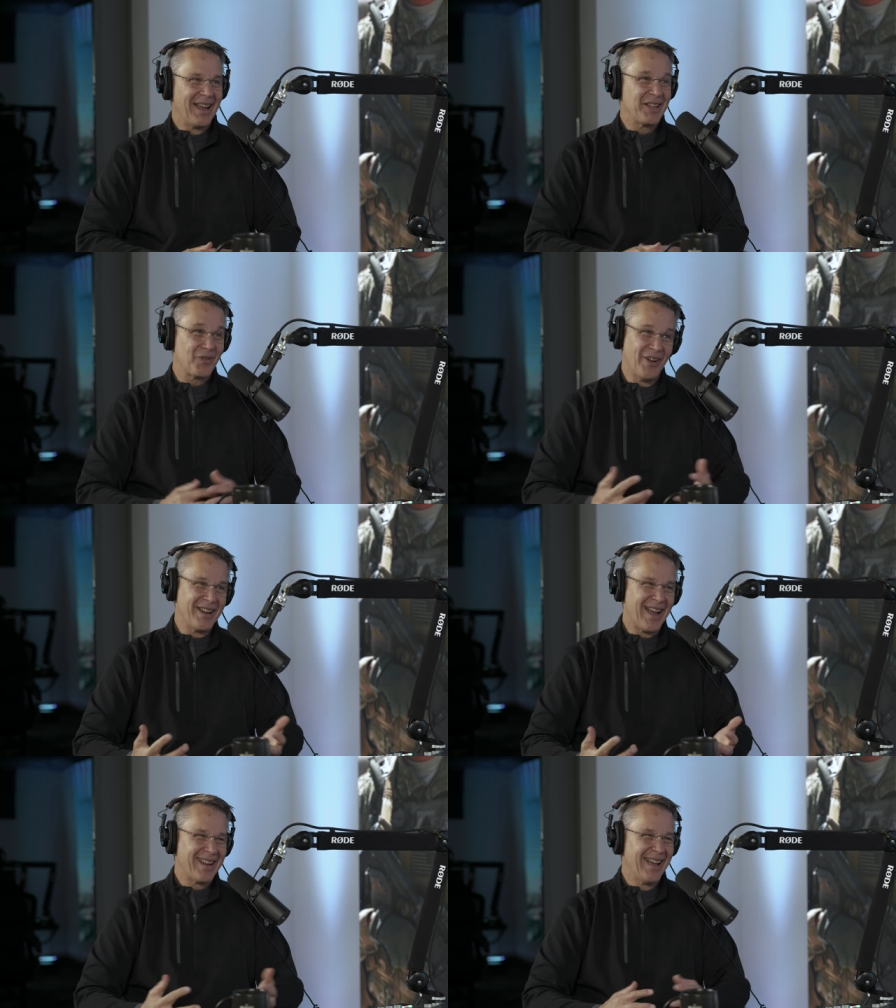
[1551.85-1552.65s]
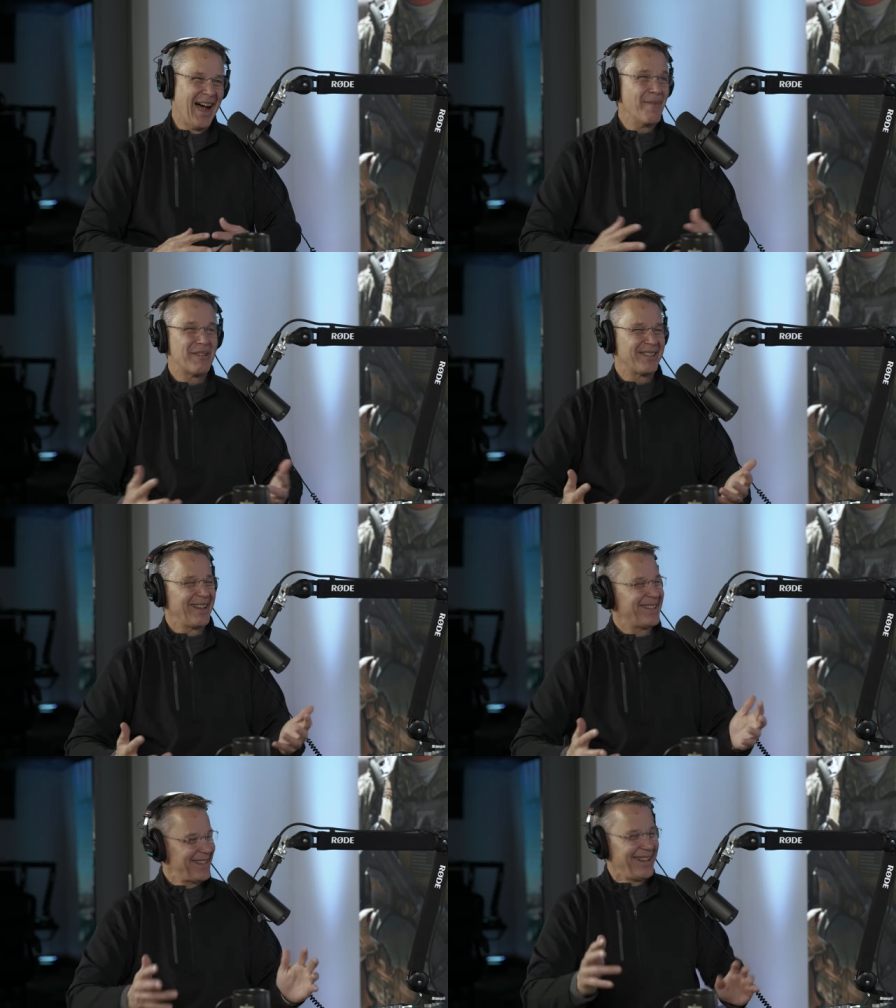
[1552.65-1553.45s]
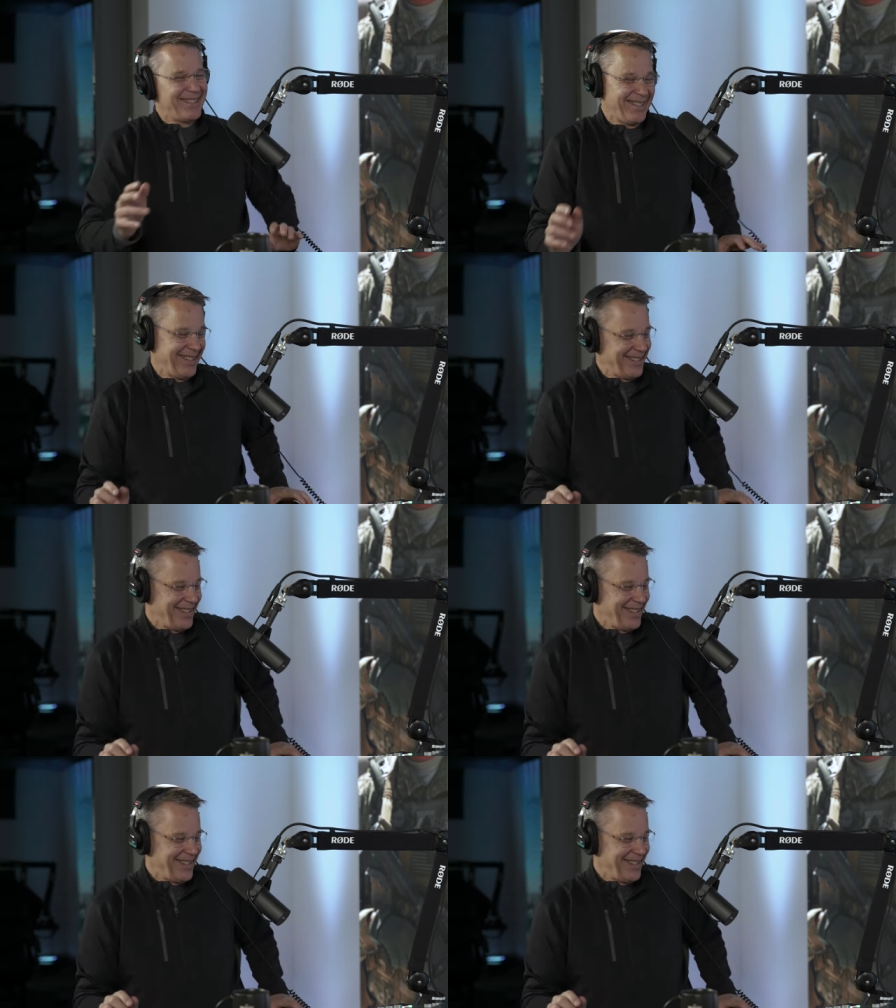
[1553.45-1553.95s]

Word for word: it's funny. I I'm just it's it's